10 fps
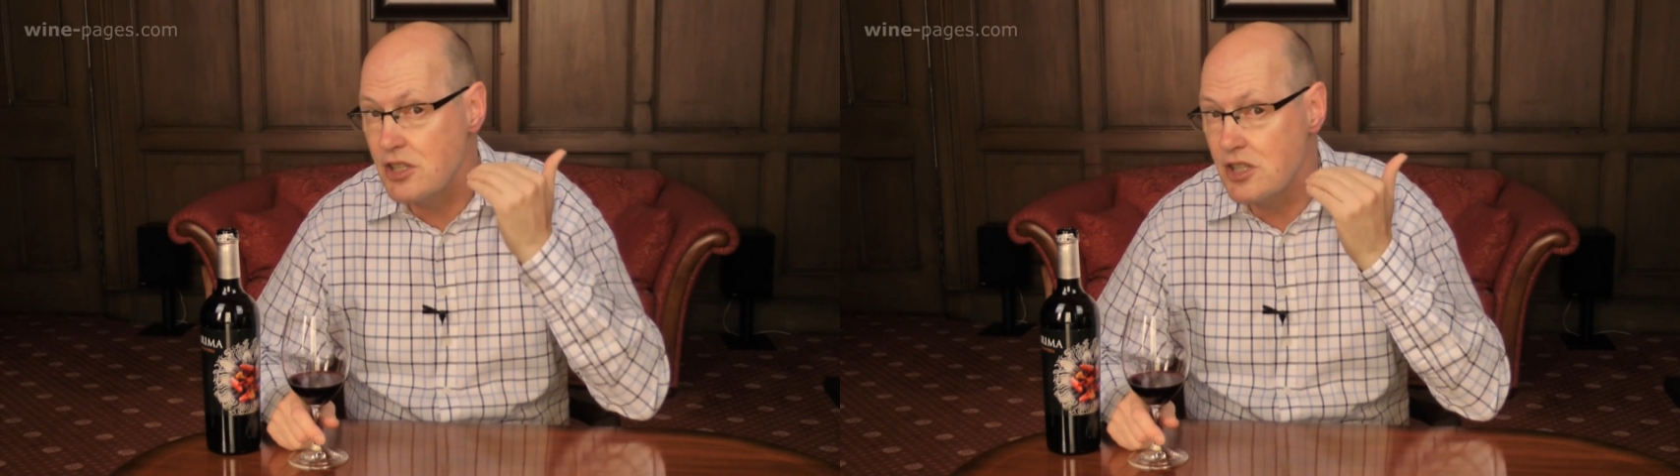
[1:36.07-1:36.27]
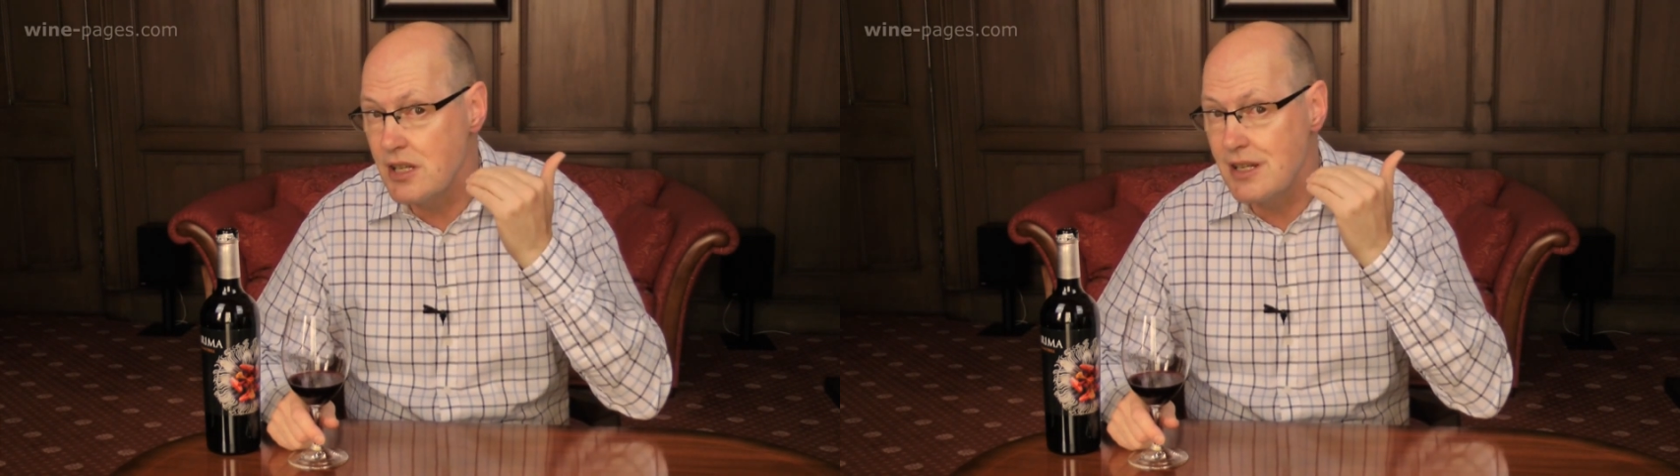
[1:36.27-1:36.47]

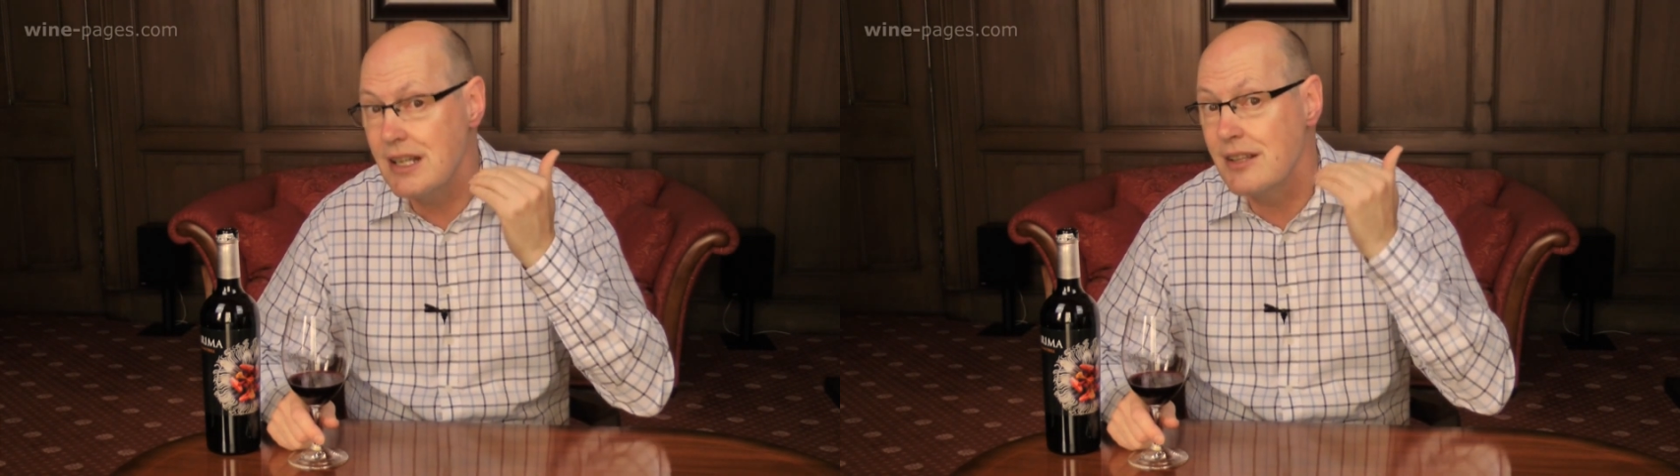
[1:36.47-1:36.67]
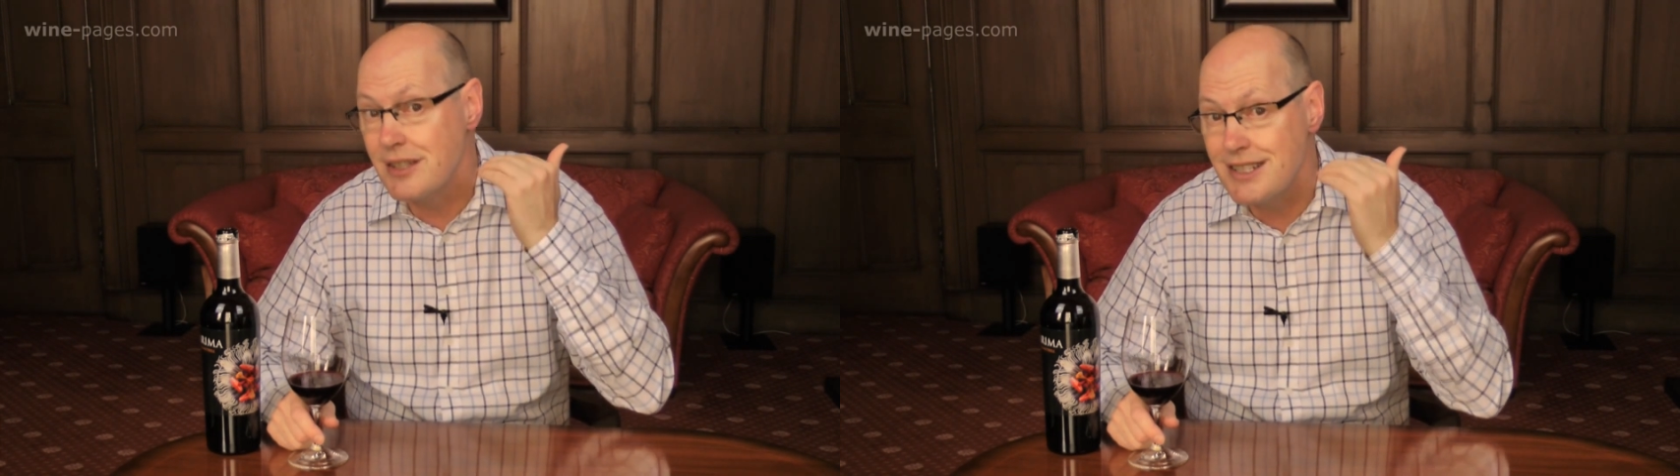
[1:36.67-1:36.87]

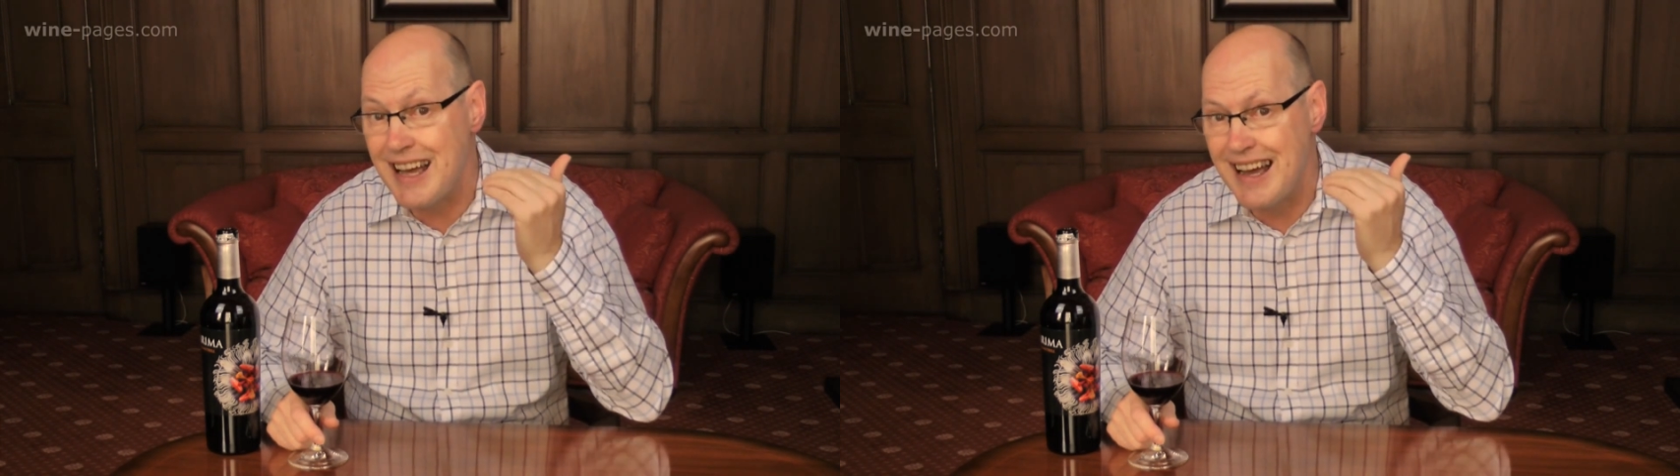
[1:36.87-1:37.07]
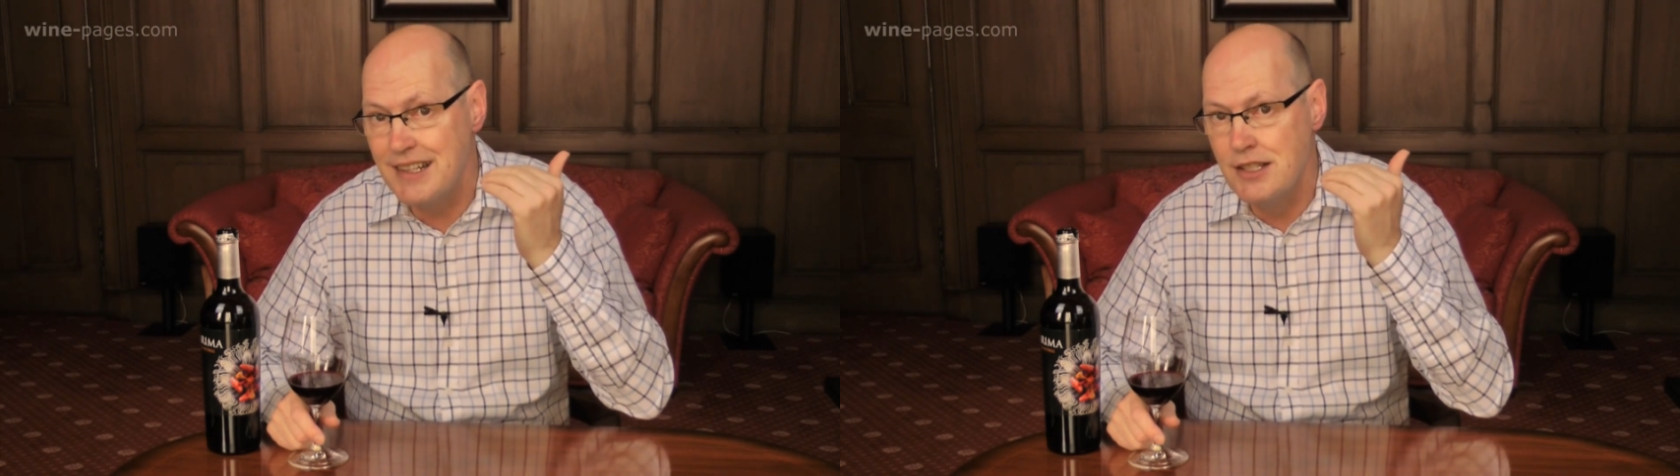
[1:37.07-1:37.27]
acidity and the
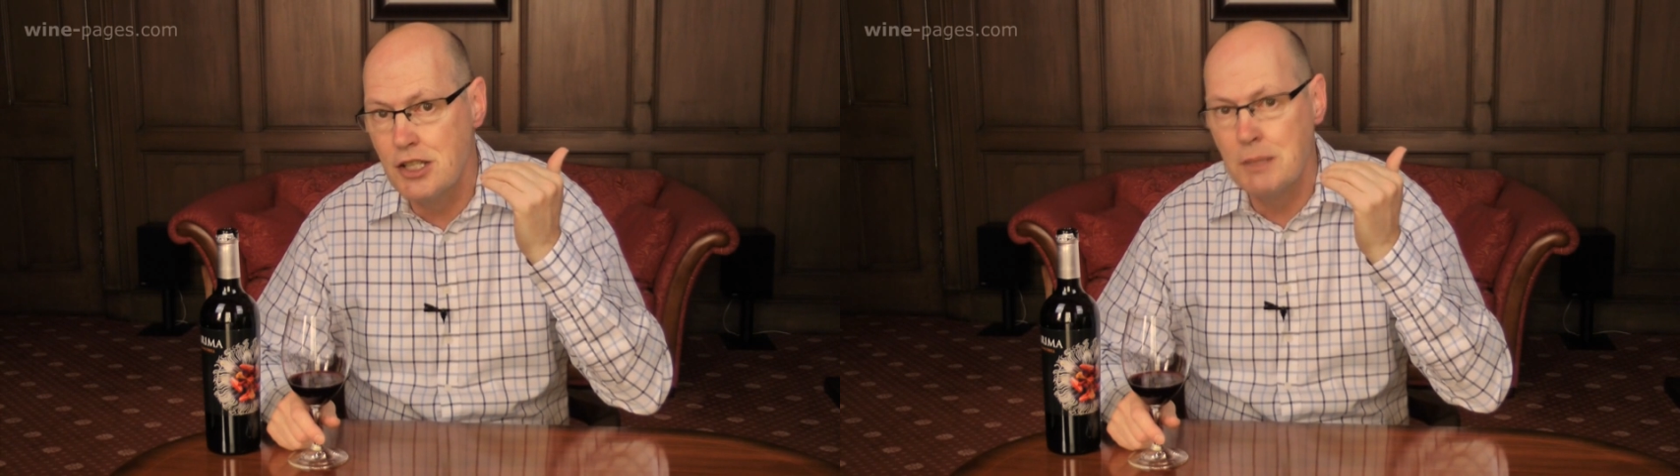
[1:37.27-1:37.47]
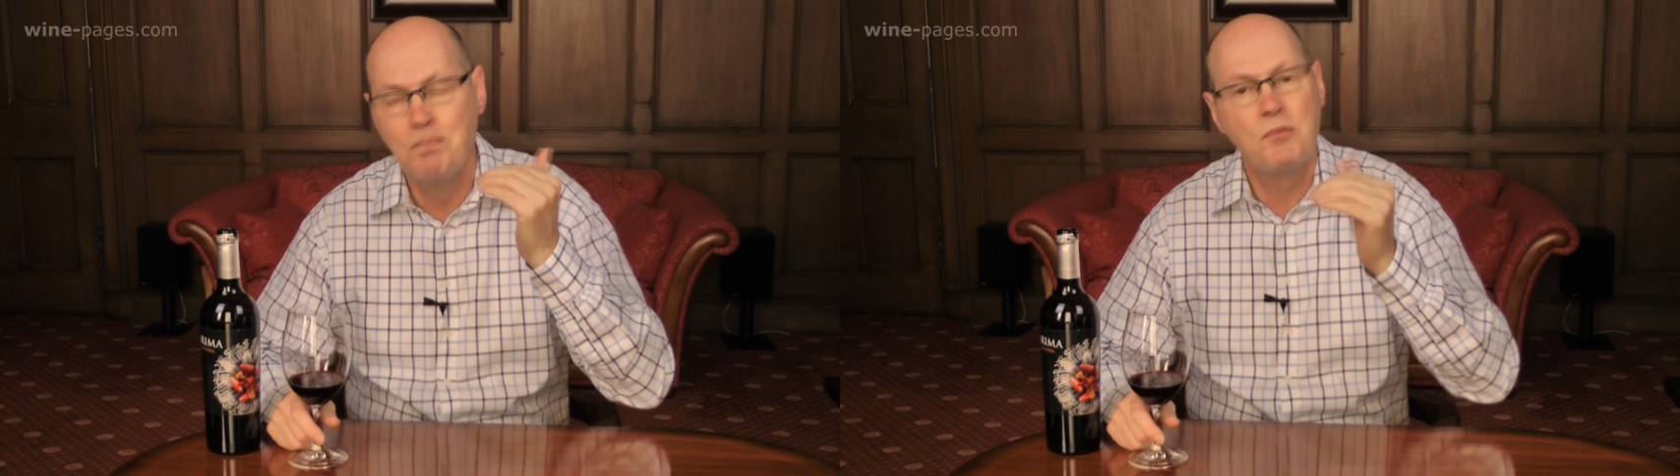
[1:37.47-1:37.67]

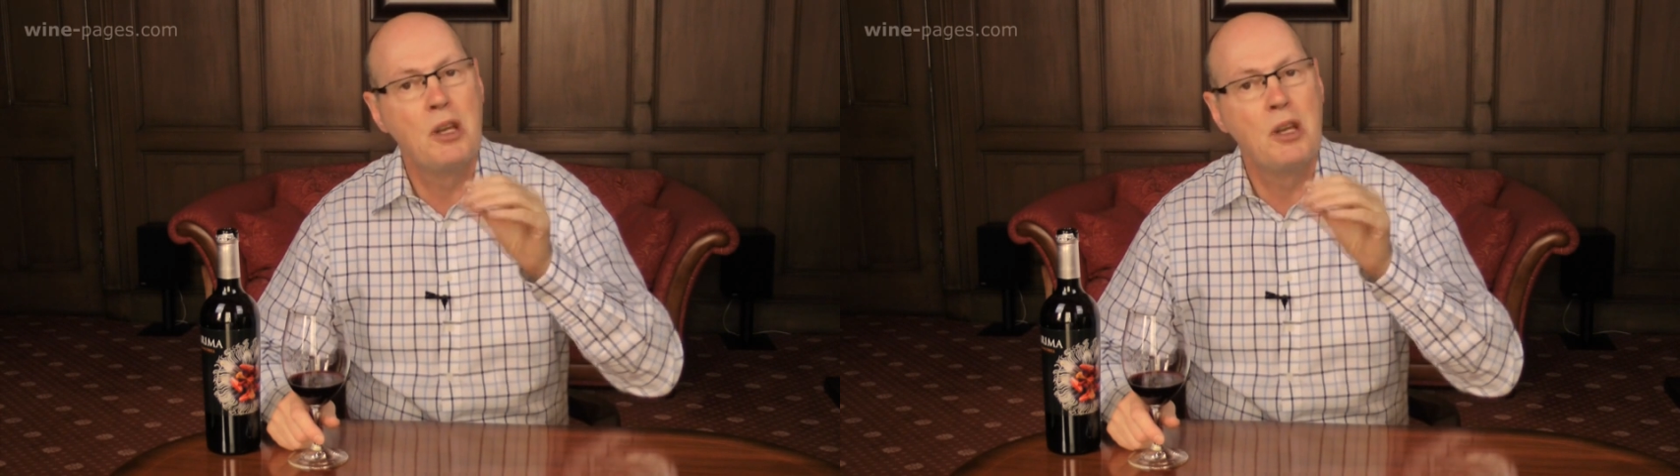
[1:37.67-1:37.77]
tannins,